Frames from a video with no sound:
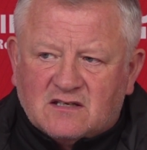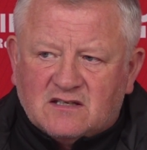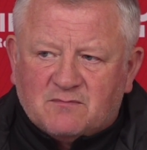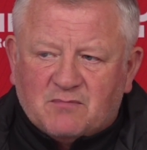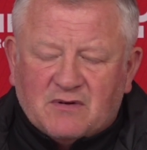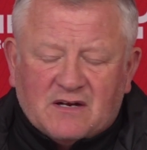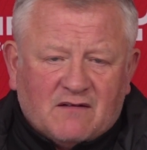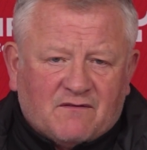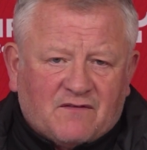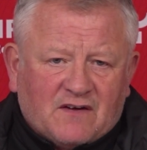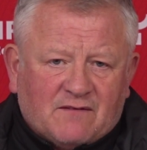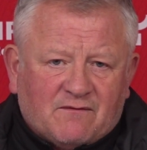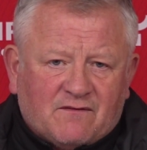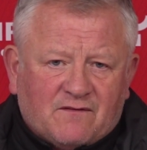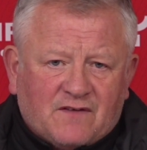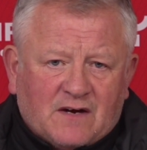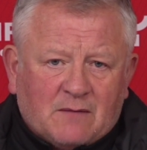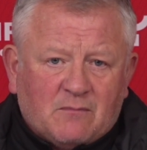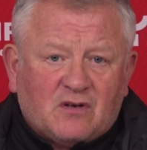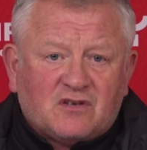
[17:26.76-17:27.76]
been a
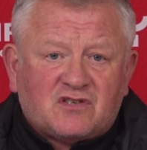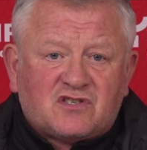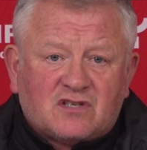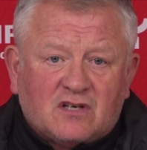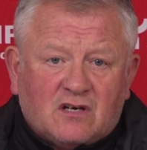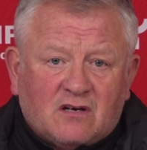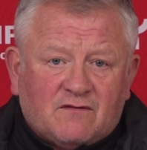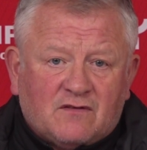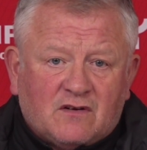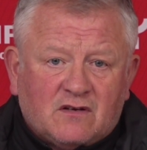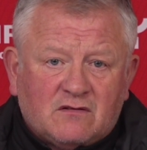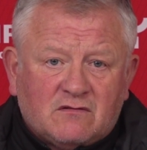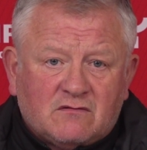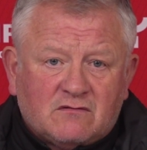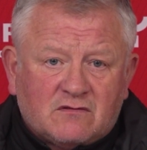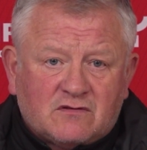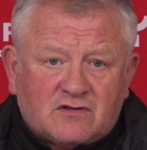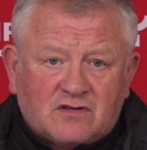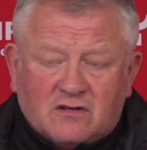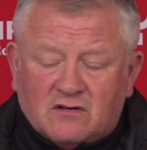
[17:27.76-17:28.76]
fabulous
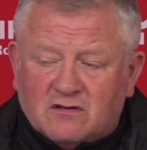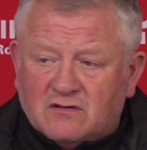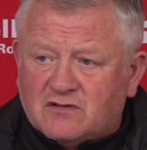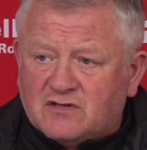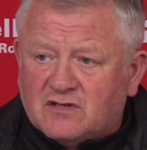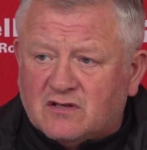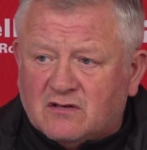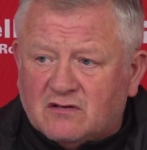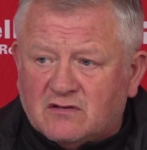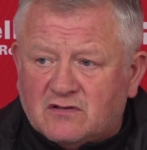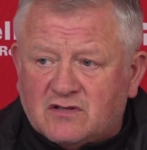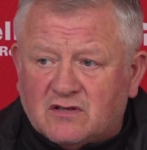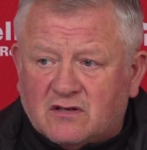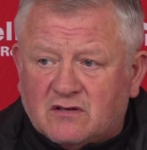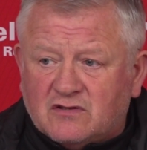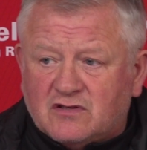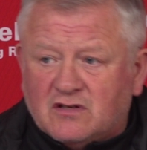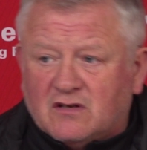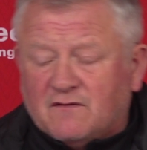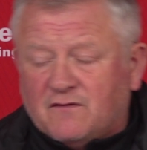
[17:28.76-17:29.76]
servant to
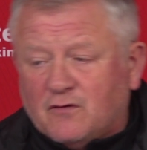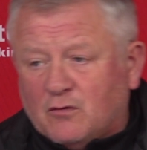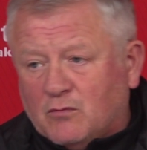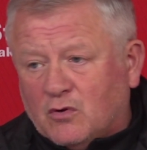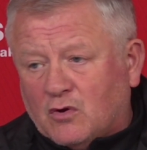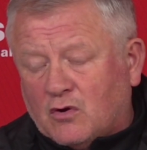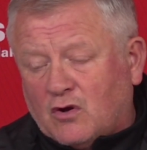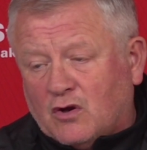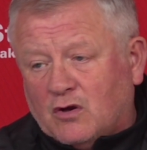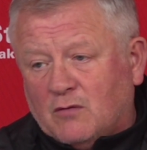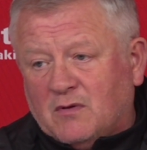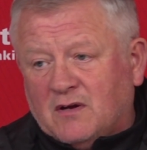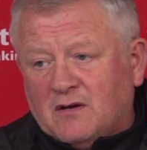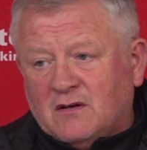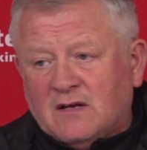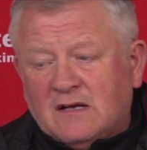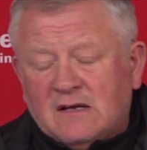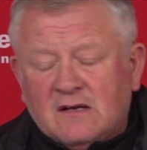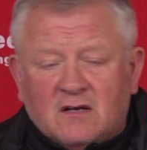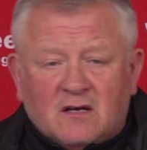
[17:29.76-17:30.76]
the football club
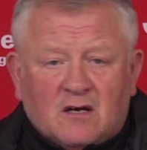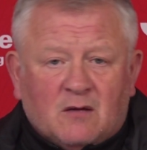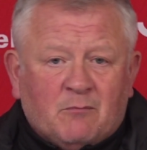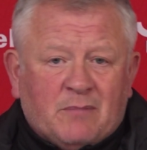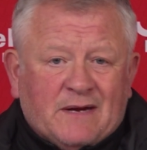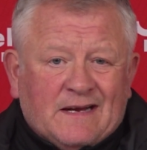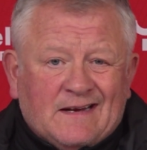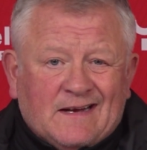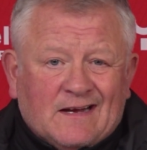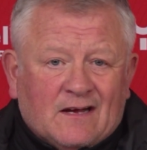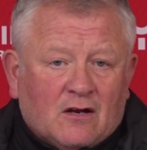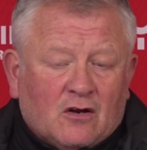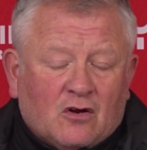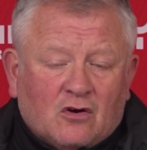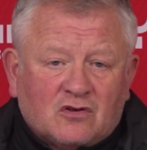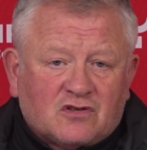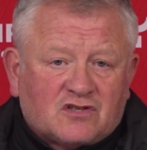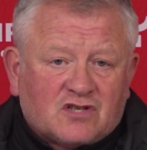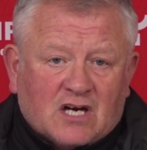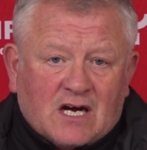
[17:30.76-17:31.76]
and been here a
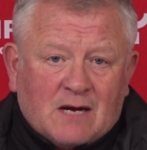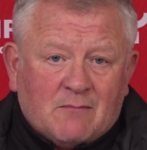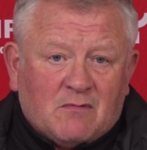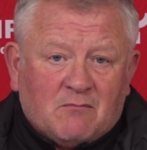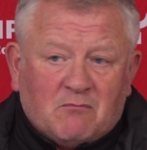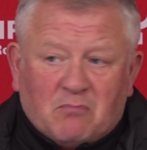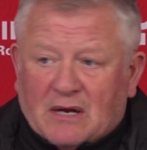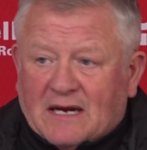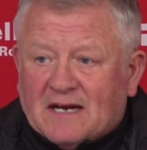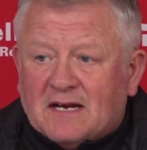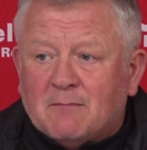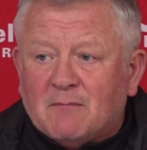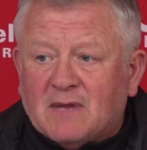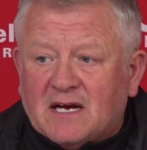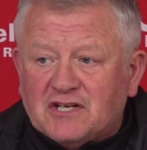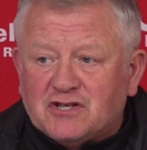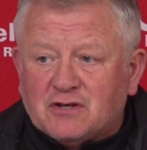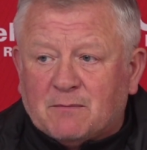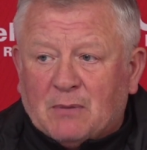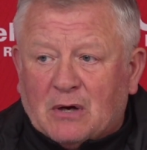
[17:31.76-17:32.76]
long time and played a
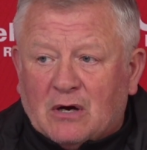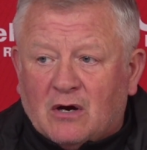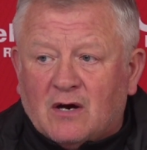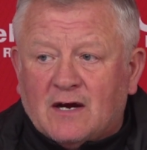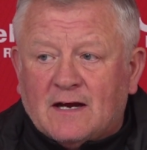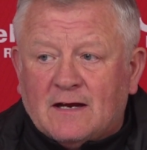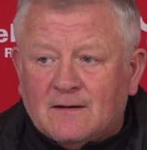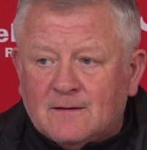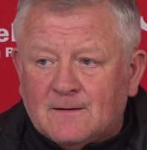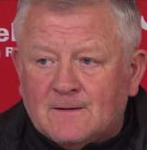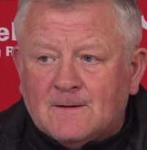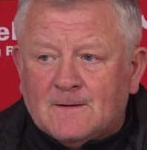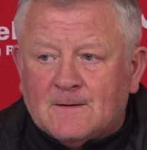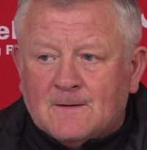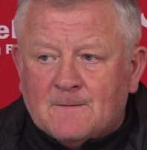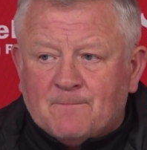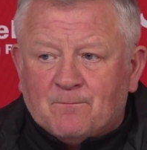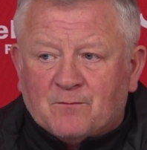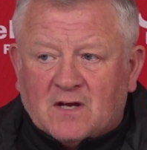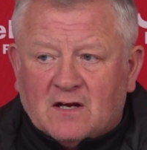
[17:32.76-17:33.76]
major part in
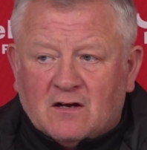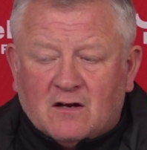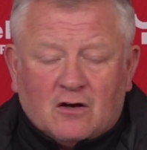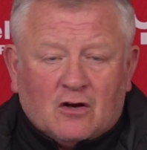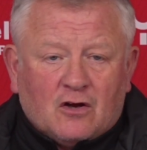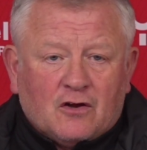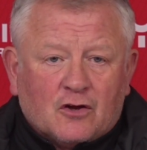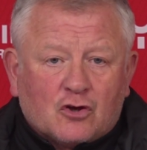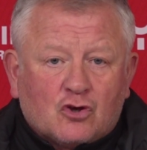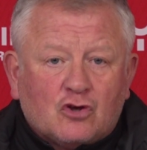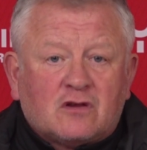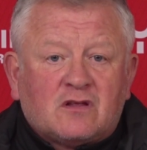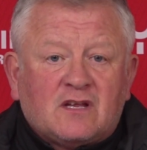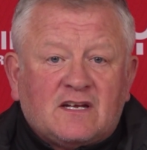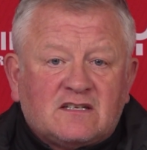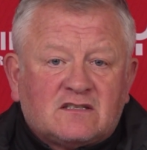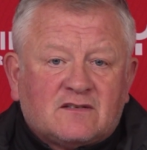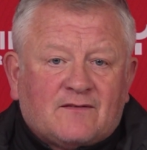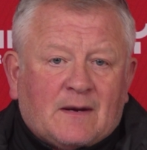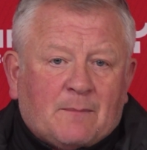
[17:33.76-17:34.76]
a lot of the good
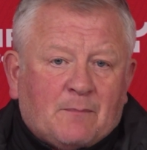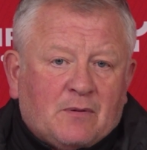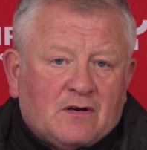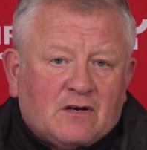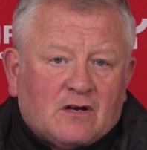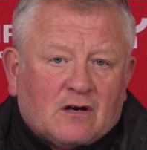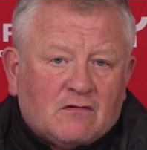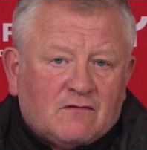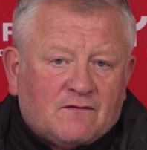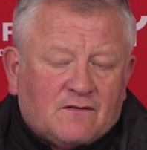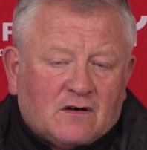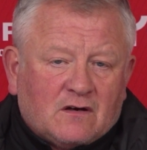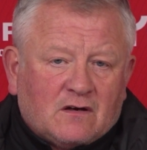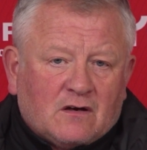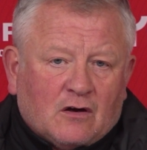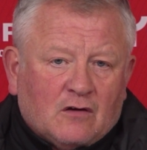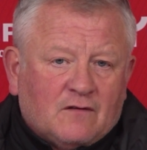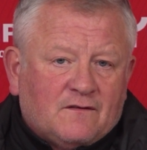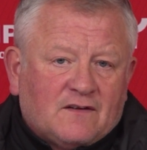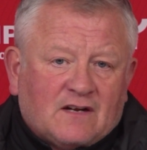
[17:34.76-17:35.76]
things have happened over
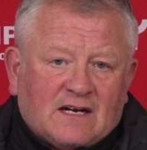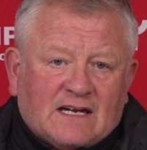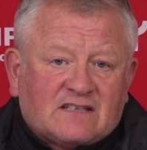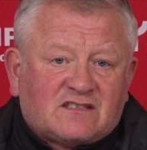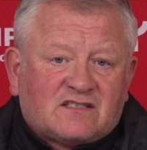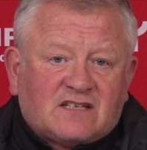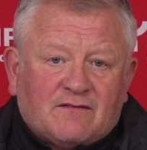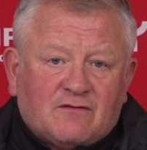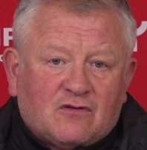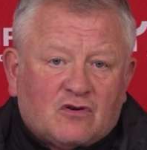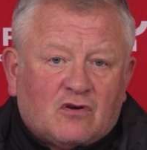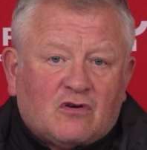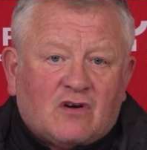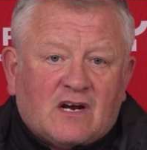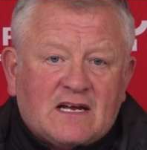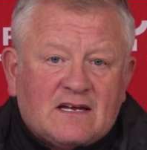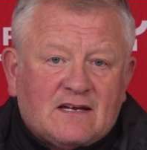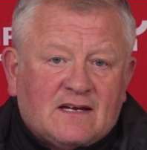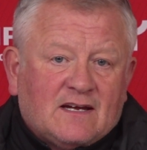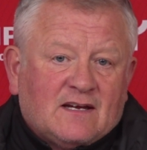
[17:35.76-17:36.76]
the last 7 or
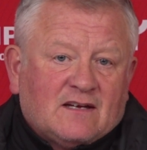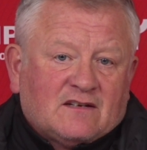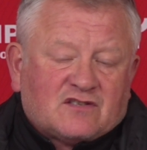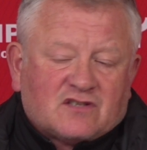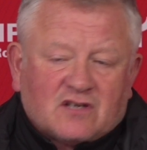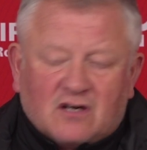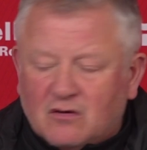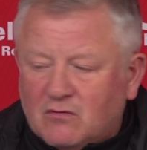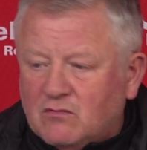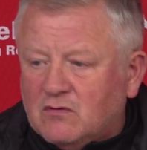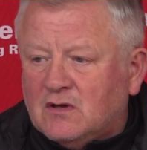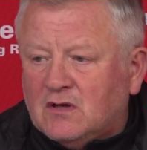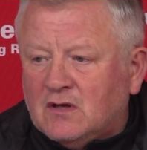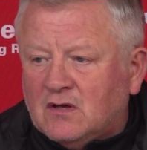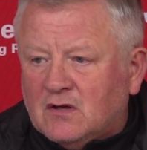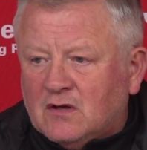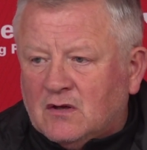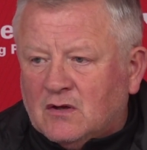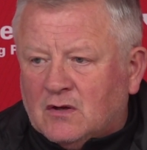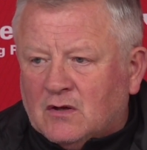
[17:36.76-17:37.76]
8 years. So
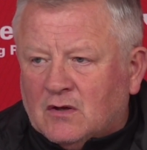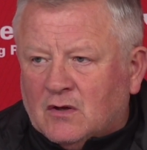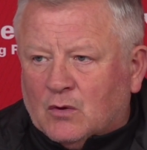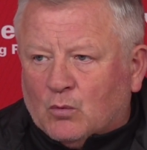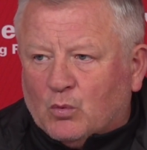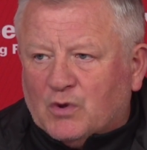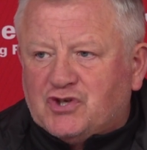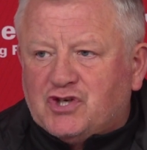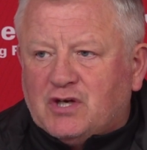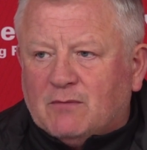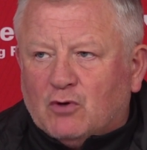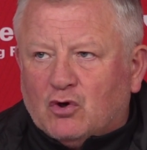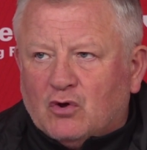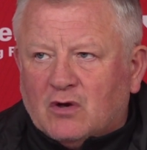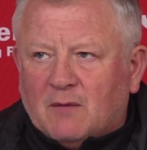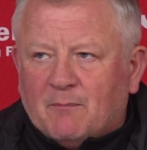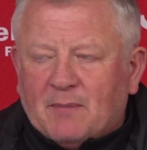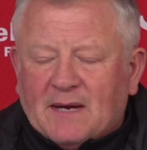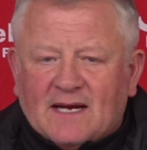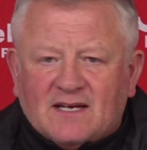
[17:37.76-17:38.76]
wish him all
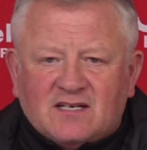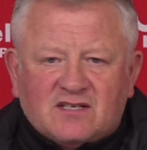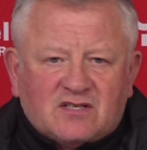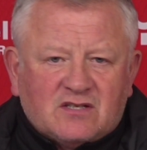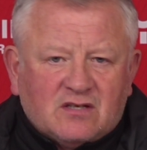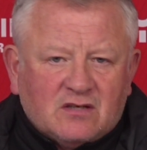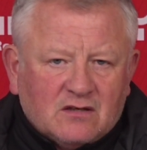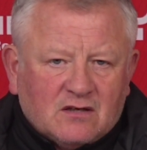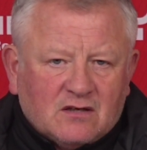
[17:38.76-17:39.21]
the best.